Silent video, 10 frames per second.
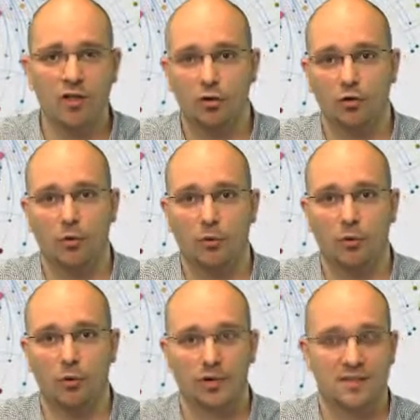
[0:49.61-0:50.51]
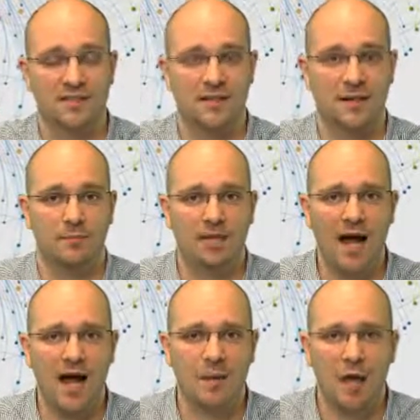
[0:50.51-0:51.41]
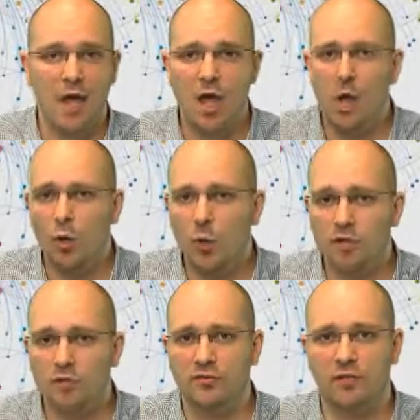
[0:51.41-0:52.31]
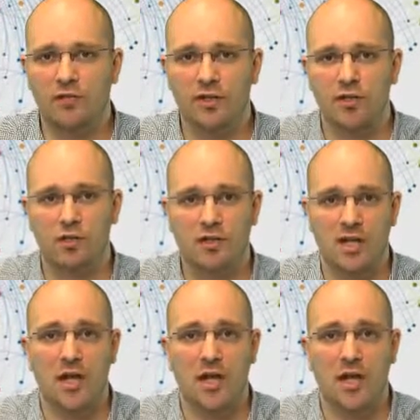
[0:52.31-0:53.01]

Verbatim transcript: on the port at the same time? Which of the features